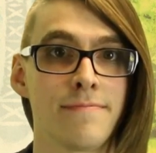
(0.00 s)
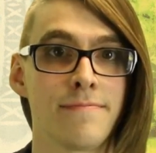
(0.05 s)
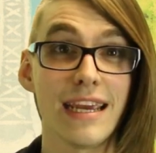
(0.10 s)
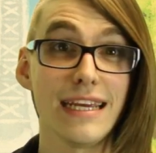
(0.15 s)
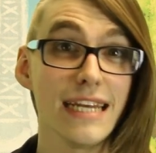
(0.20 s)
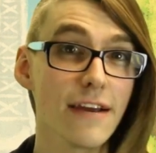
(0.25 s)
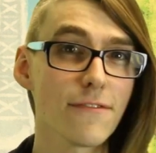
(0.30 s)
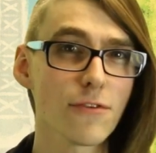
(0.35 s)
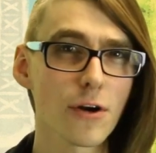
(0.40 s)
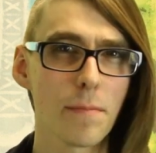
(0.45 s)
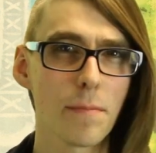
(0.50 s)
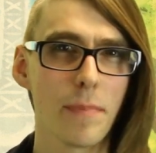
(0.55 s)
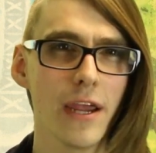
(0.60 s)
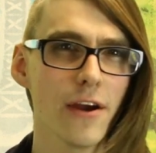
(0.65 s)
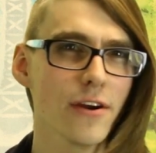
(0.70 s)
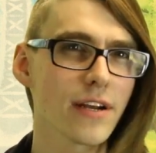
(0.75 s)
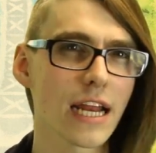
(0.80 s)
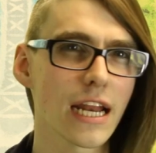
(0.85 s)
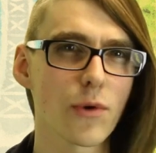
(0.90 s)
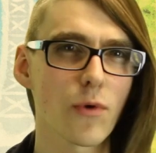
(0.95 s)
He never
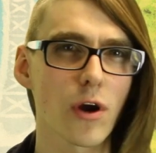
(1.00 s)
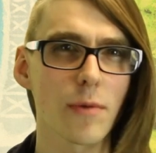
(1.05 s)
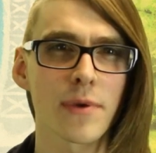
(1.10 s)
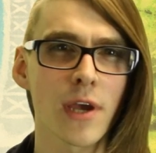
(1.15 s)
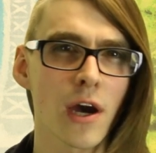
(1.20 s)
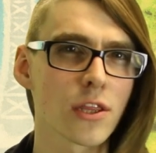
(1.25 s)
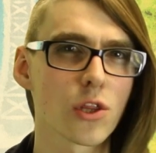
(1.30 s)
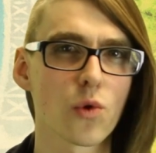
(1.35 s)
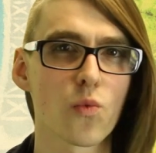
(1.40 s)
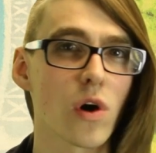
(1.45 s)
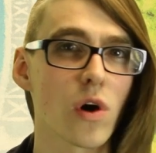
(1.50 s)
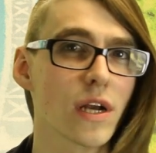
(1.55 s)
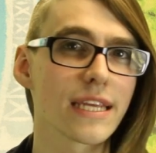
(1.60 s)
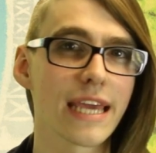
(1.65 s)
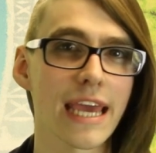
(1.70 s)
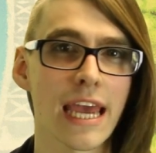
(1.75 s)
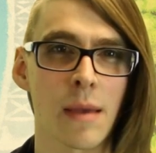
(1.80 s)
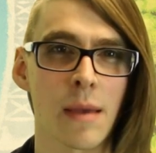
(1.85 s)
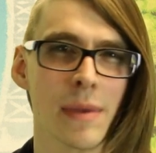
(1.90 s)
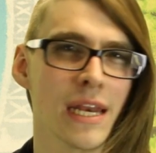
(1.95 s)
appeared anywhere beyond the one
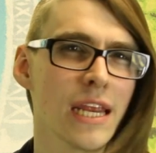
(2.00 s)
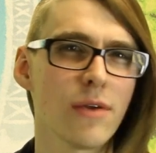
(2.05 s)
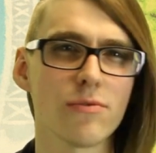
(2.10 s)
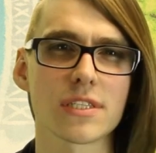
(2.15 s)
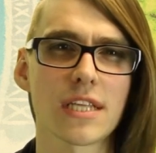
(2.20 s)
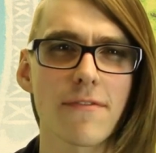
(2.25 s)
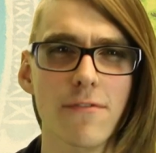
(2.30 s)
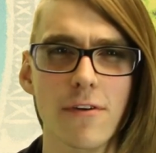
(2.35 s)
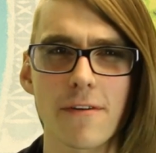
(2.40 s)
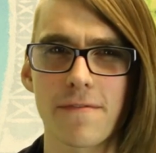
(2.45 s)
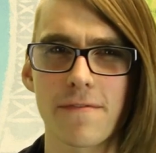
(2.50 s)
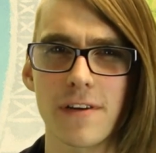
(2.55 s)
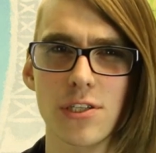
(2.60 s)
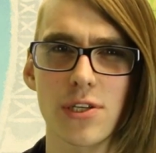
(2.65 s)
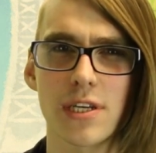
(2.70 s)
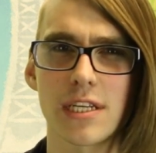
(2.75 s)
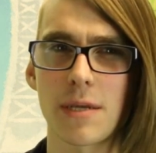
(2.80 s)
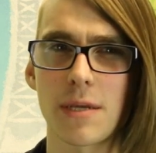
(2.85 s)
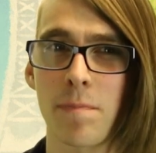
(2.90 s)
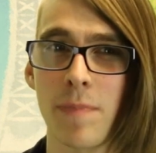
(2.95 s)
game, and he was never
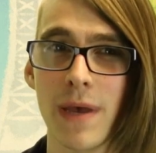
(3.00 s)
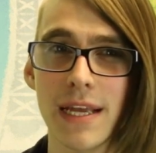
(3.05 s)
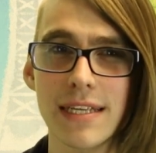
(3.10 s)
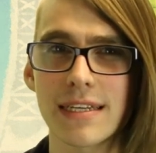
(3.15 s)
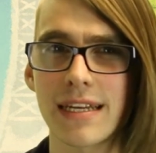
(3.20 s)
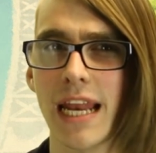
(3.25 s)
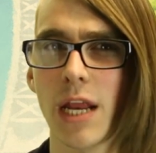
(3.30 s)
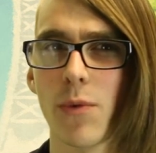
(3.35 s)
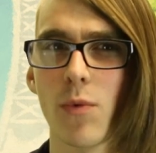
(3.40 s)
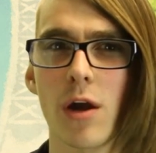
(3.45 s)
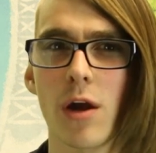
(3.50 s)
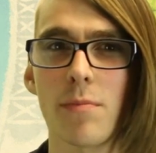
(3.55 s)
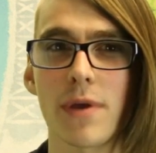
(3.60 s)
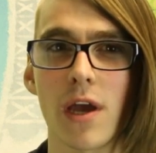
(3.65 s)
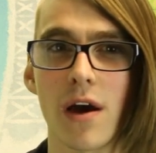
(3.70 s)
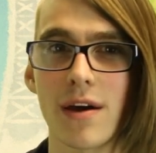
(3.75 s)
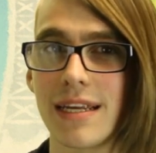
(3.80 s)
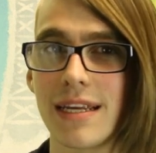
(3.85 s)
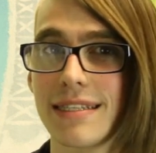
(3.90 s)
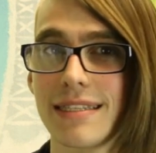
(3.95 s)
officially depicted anywhere
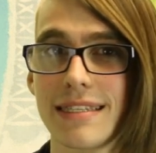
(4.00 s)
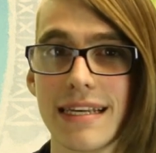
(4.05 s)
beyond his